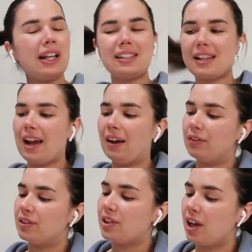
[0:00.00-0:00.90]

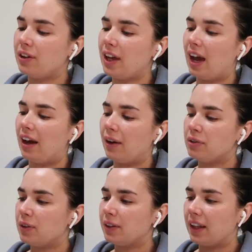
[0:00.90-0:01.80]
sound. So yeah, I'm
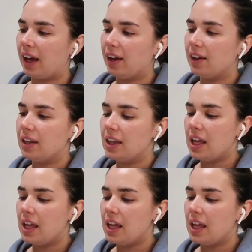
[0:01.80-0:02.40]
doing that.